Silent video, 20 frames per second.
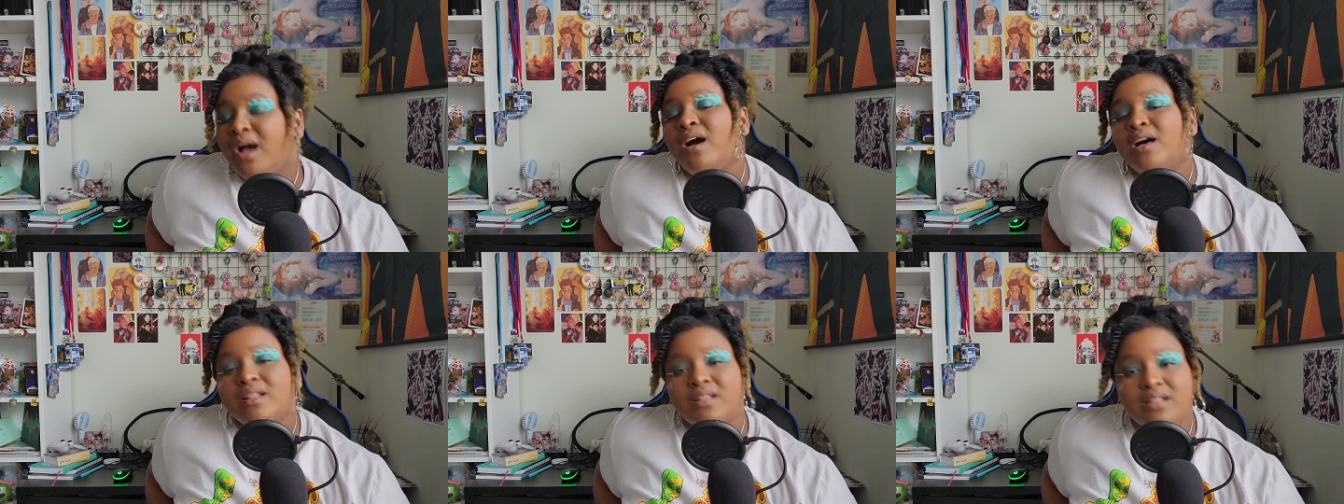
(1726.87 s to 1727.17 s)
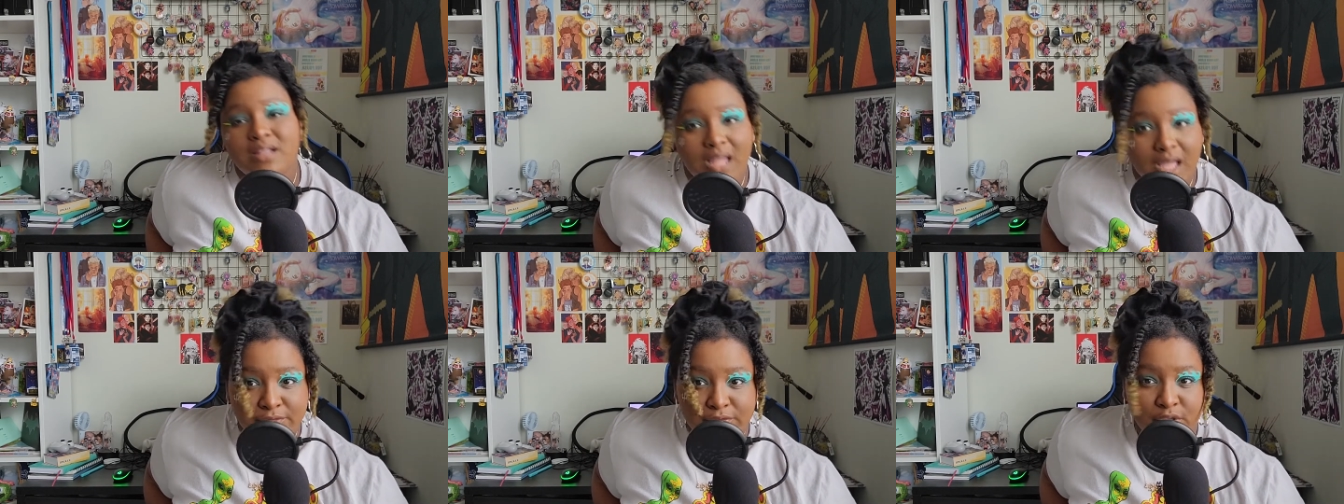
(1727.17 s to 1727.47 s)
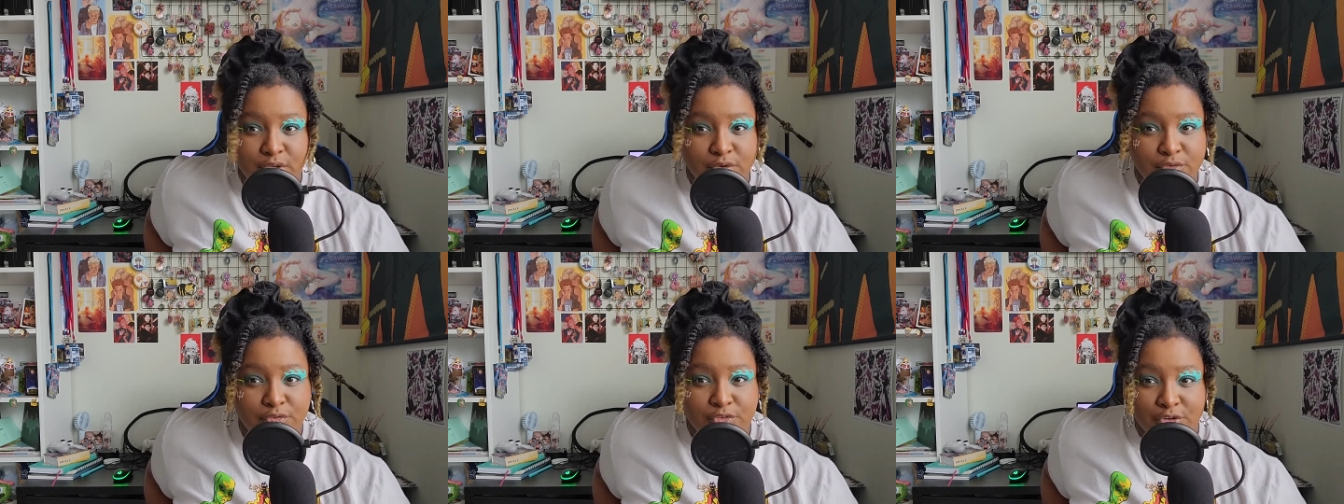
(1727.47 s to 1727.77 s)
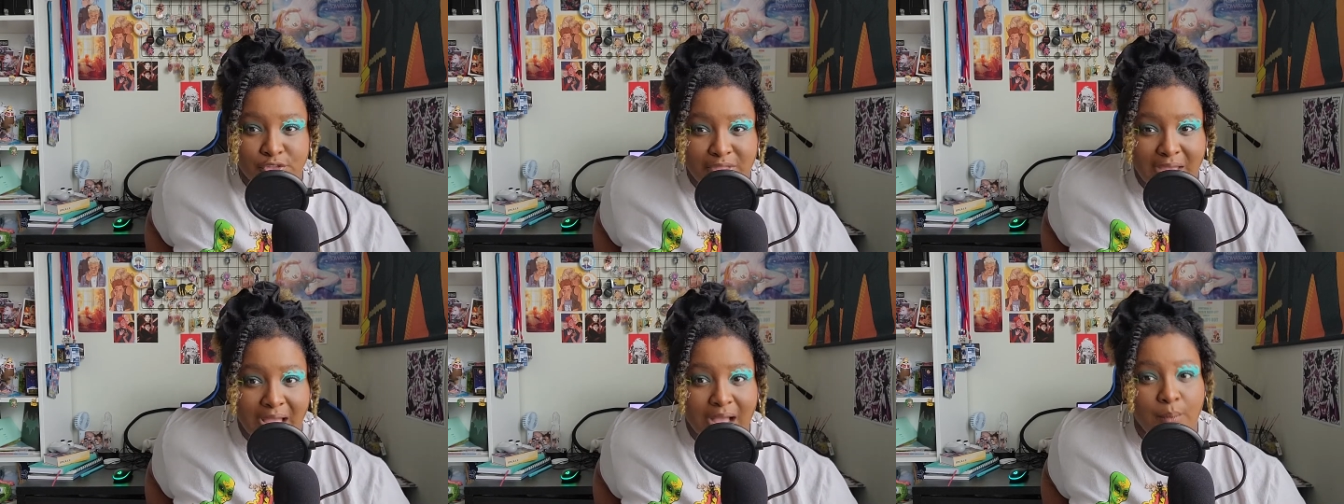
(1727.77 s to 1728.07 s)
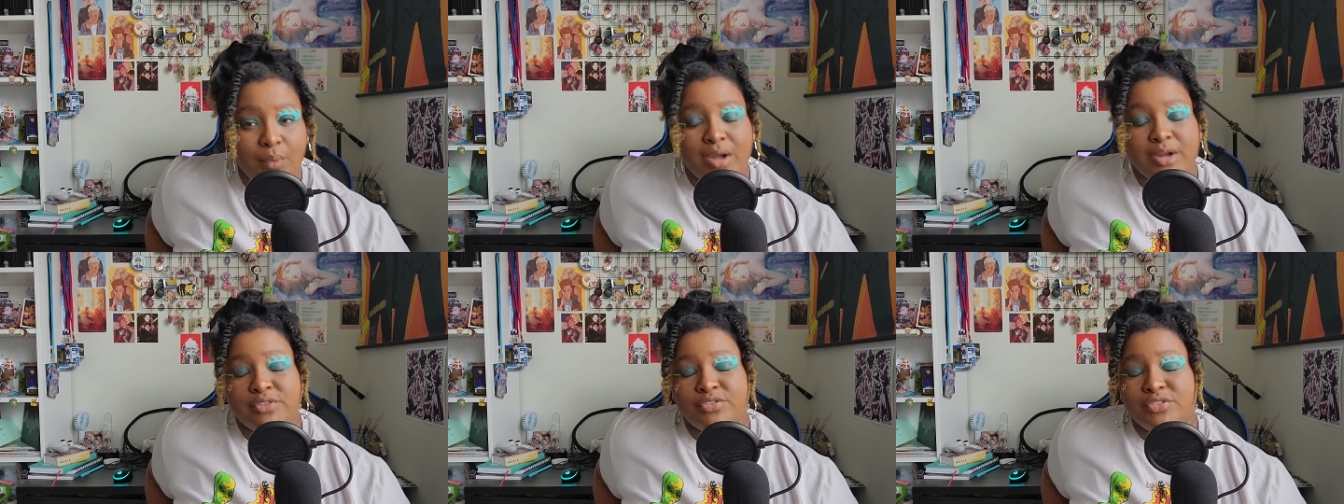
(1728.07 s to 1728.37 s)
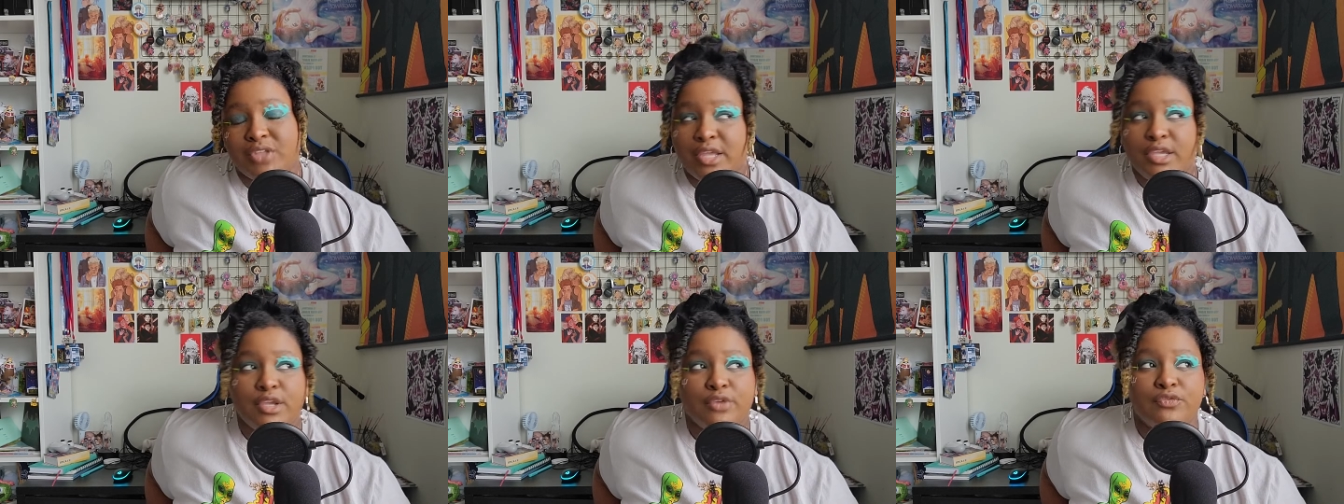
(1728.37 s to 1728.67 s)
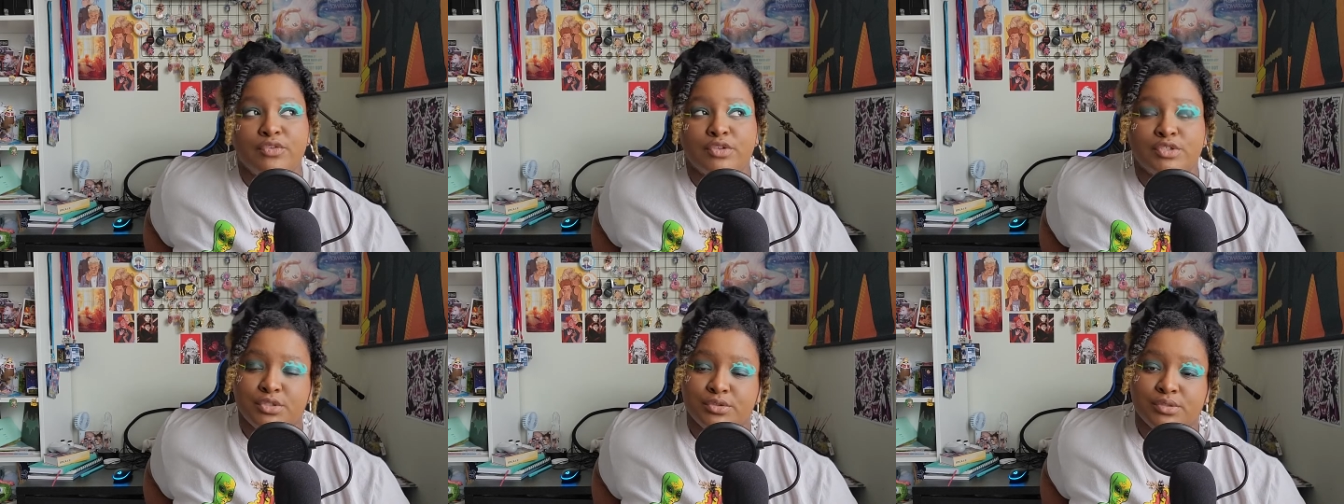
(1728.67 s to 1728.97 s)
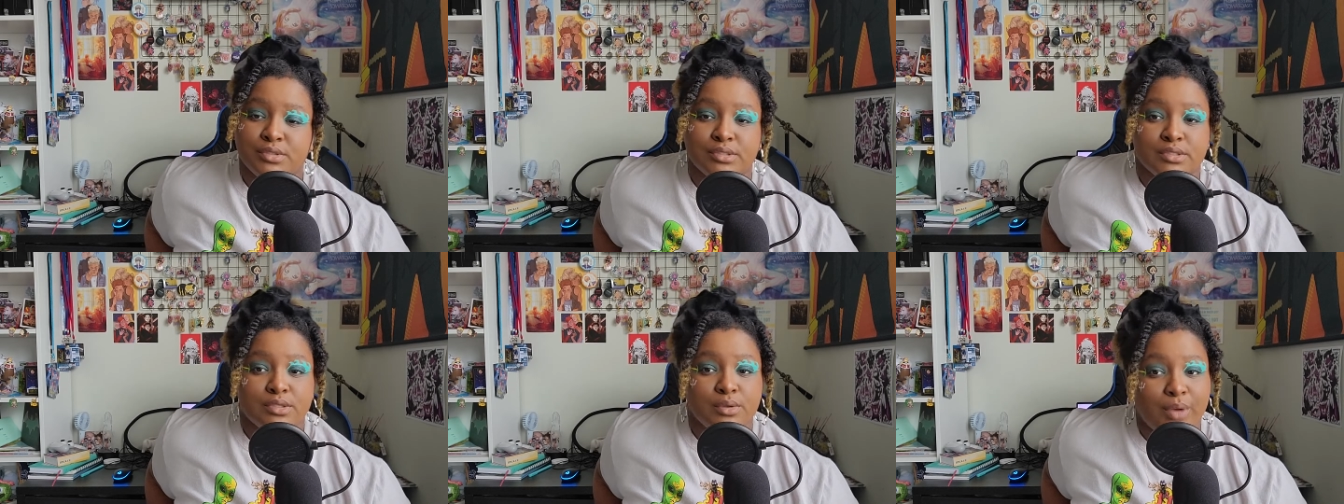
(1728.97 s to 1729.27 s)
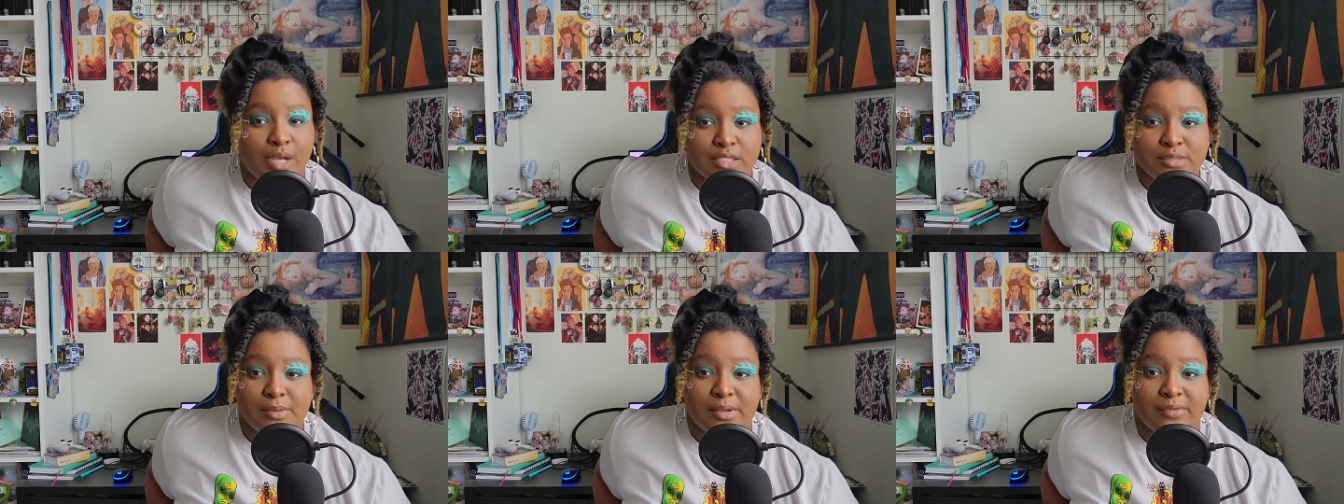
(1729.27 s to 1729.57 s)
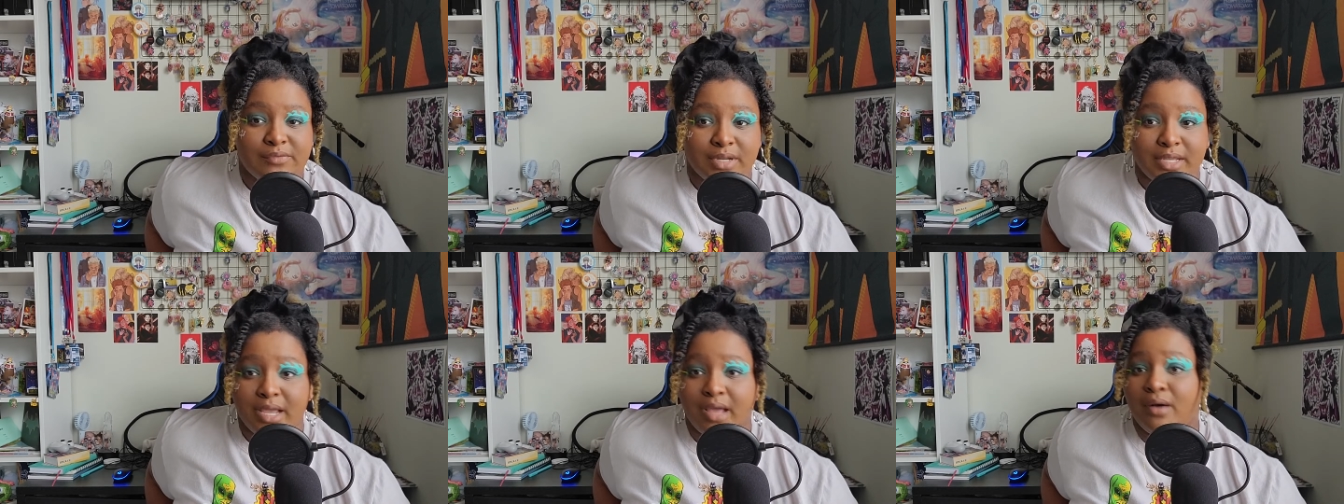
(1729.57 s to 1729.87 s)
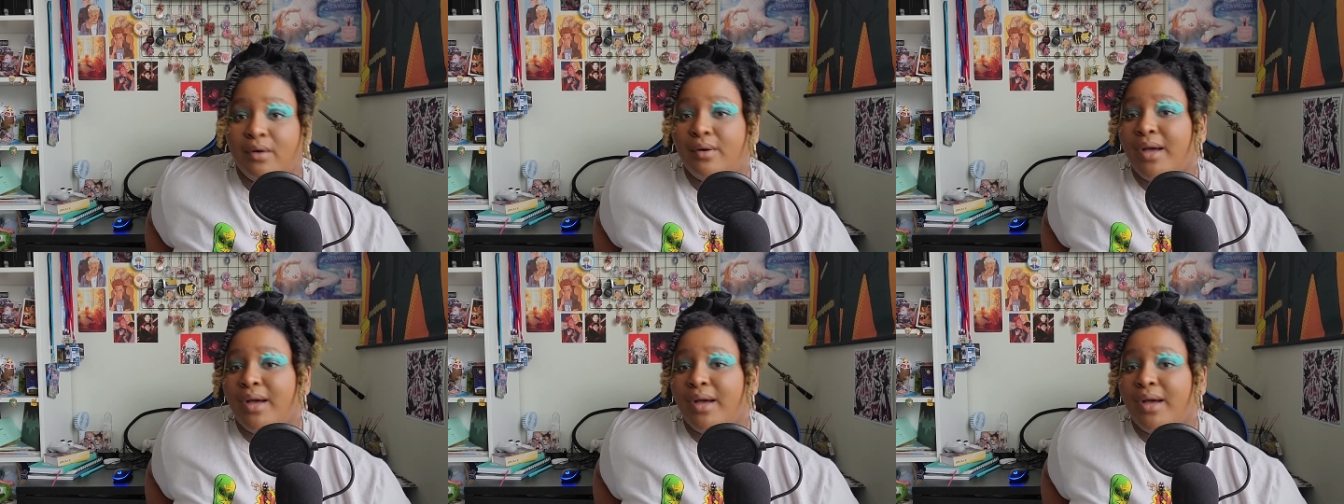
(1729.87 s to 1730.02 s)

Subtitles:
Love you for that one. Thank you for choosing to watch my video